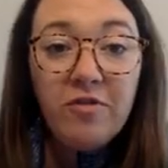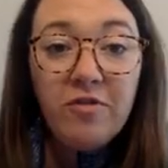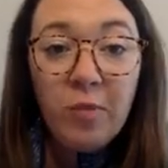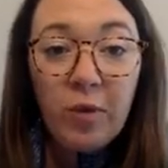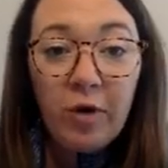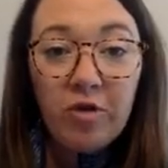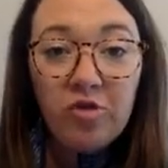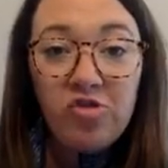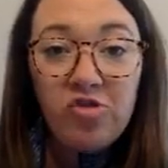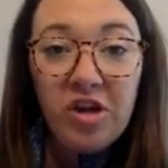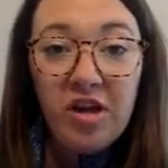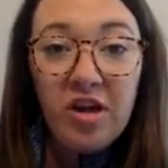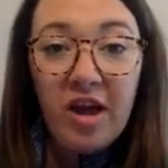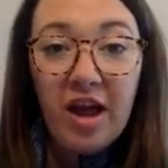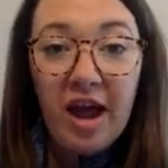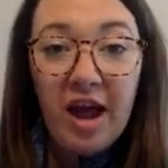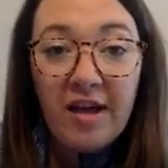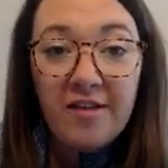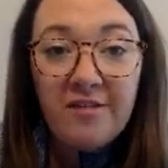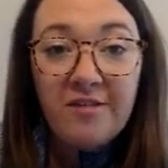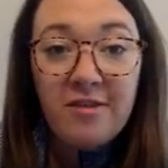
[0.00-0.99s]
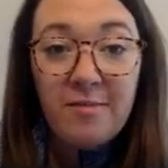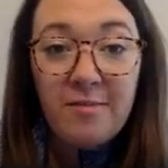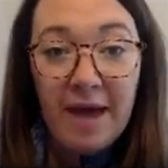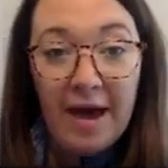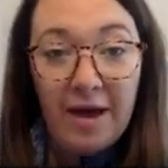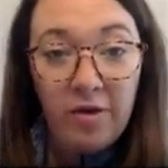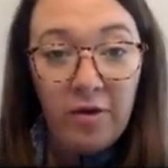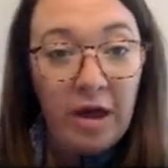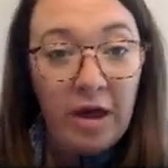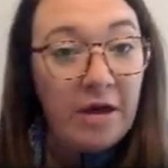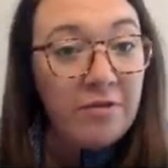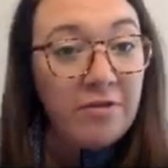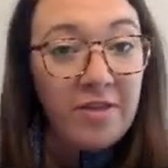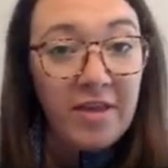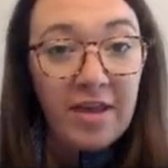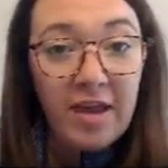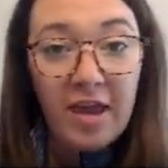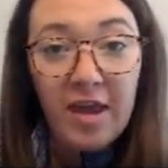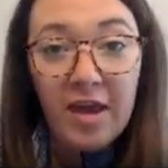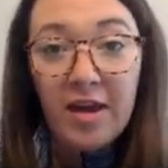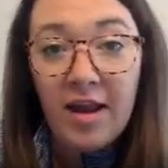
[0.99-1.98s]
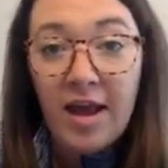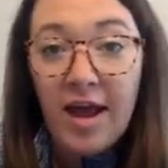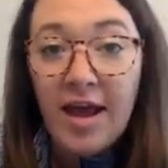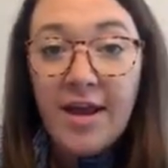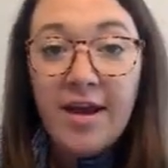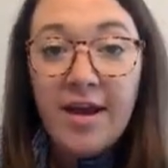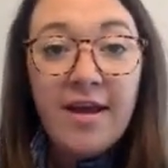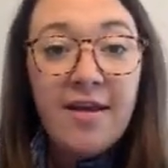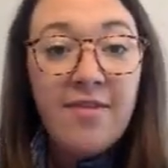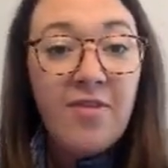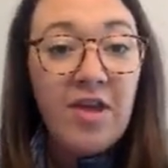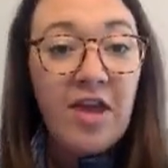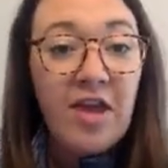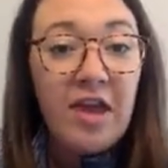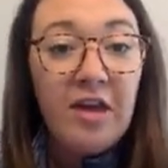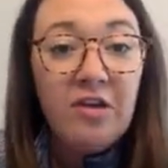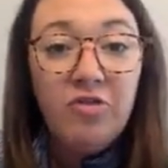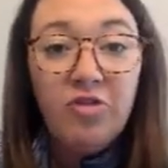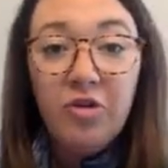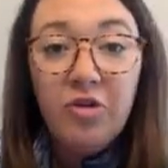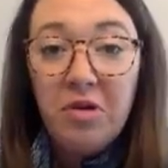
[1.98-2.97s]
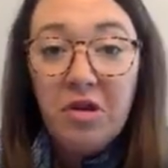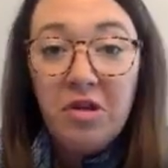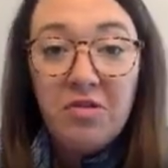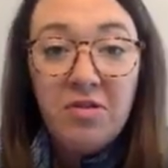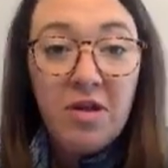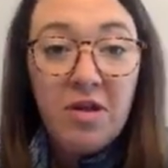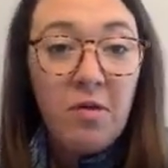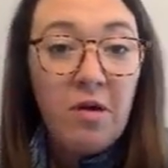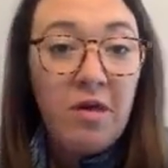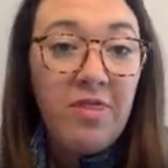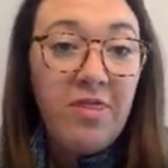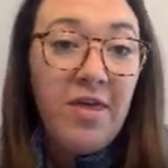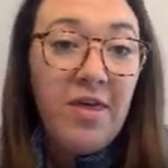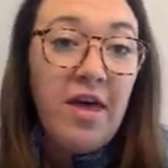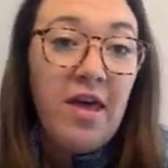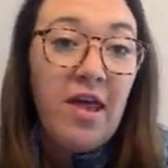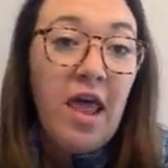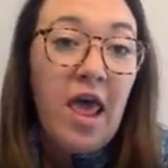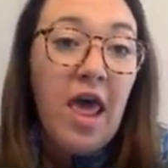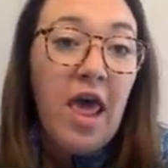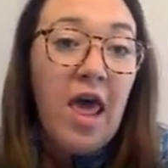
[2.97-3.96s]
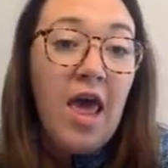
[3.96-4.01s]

this worksheet as the background. They can't edit it. They can't do anything with it.